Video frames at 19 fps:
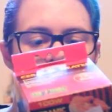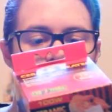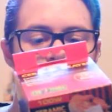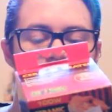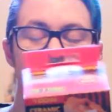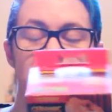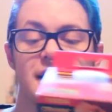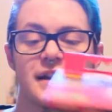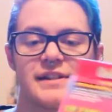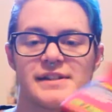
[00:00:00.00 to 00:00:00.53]
if
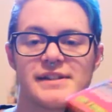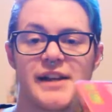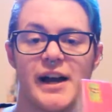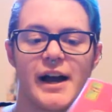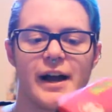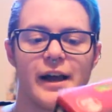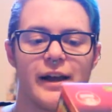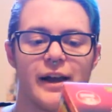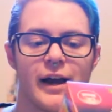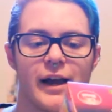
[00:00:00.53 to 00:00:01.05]
it does
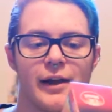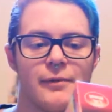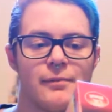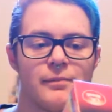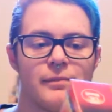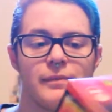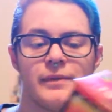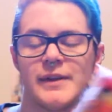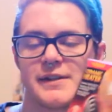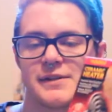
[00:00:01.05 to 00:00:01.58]
die,
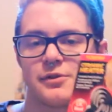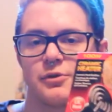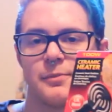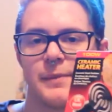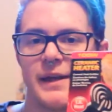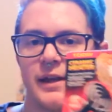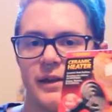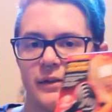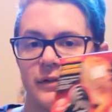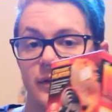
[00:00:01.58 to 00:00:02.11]
this will
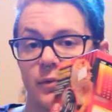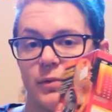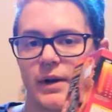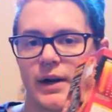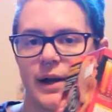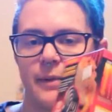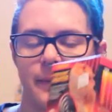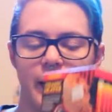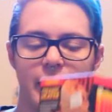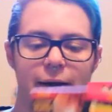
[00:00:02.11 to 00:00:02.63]
be the one
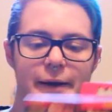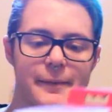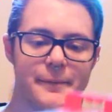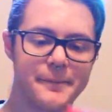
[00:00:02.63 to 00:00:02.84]
I buy.